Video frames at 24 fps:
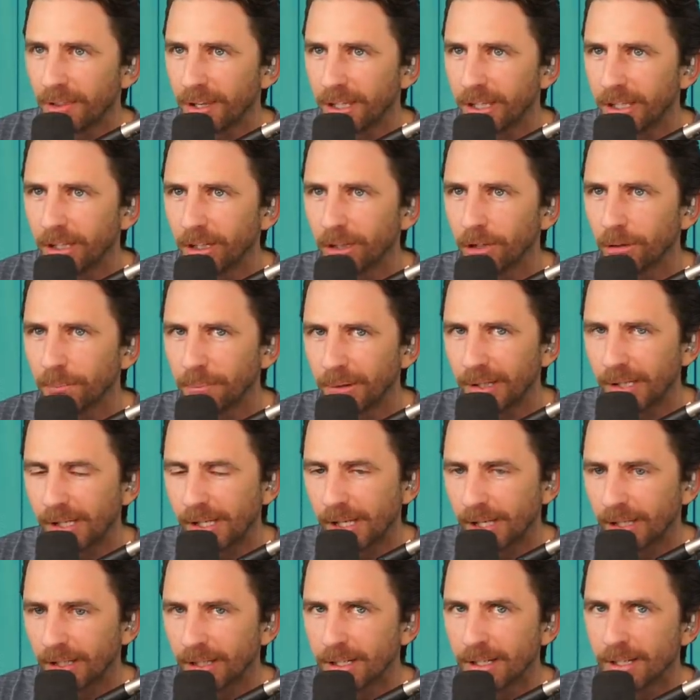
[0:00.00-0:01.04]
the heel
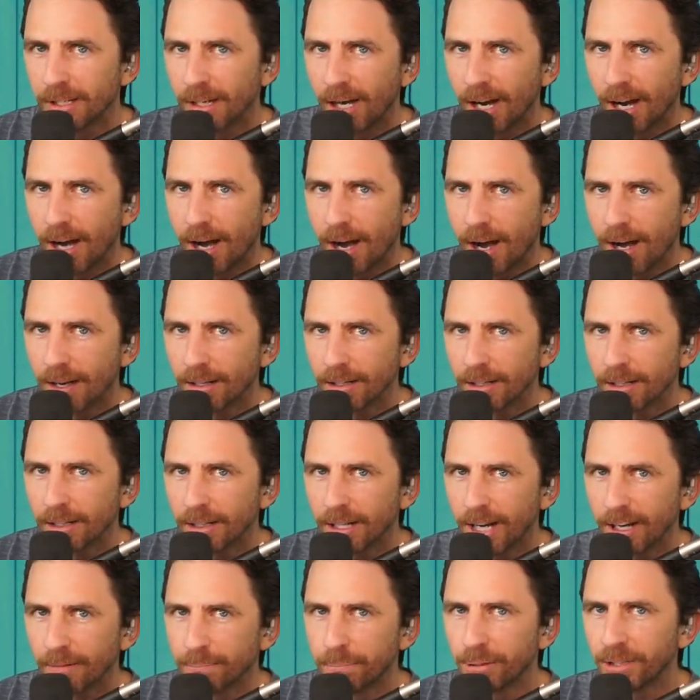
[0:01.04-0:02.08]
being kind
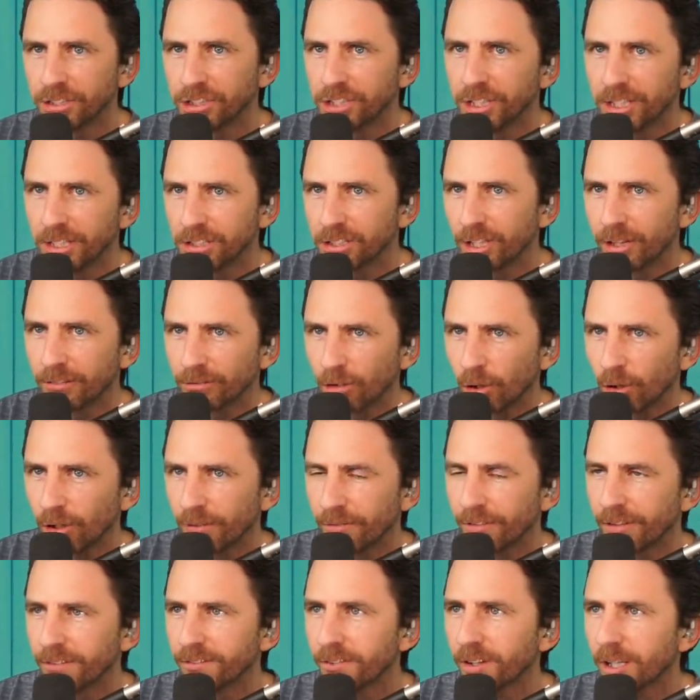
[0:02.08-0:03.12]
of pushing into the role
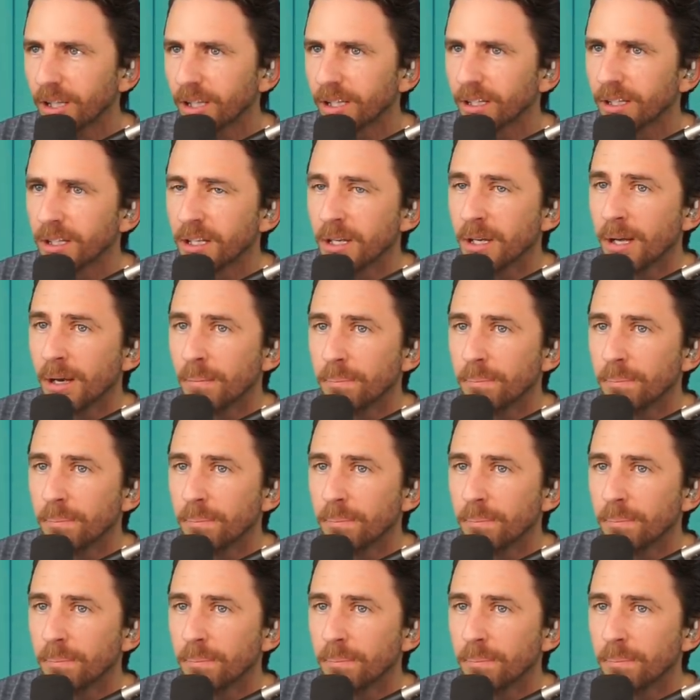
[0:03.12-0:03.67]
of the villain